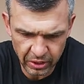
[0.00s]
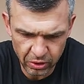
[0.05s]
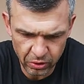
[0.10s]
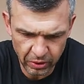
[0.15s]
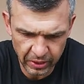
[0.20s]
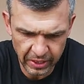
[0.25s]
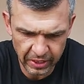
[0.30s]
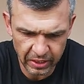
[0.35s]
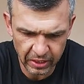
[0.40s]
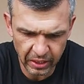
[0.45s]
You
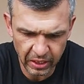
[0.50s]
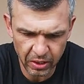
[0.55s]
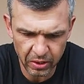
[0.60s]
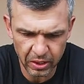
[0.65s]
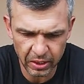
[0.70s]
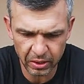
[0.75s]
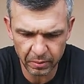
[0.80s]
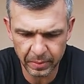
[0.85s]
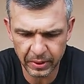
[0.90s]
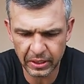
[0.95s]
can go a
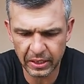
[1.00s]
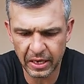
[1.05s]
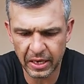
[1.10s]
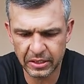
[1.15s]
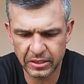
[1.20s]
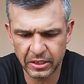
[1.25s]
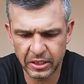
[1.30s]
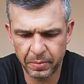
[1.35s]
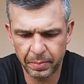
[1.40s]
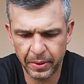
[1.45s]
little bit
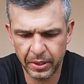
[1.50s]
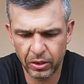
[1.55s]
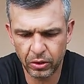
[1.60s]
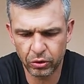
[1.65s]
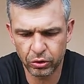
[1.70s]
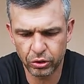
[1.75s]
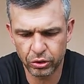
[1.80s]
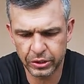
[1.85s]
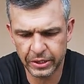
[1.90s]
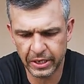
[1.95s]
lighter depending
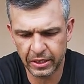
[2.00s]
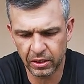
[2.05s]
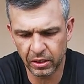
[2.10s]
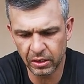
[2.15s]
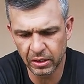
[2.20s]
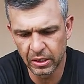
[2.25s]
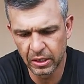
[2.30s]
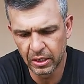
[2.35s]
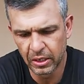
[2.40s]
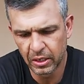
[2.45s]
on your tackle,